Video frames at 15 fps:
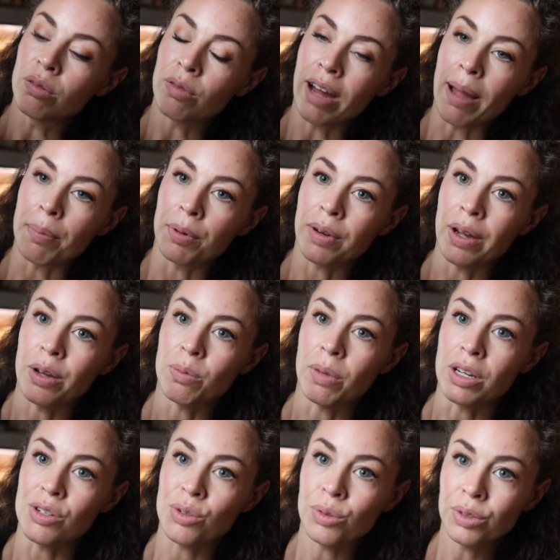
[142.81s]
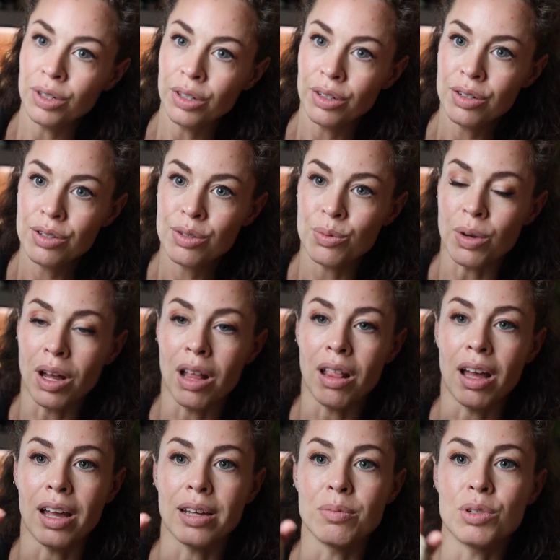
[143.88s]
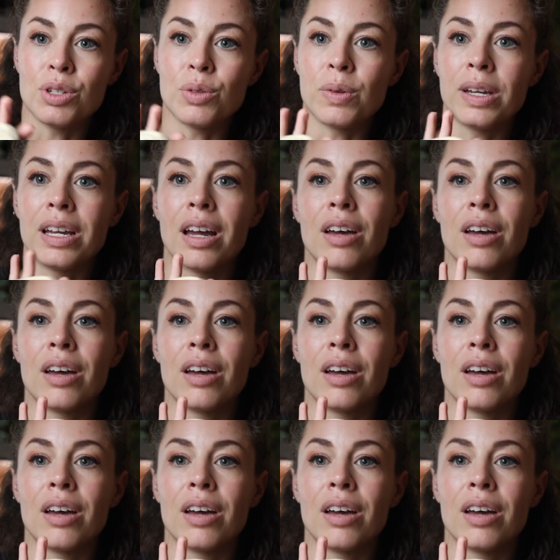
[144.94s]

wrap around my shoulders while I'm doing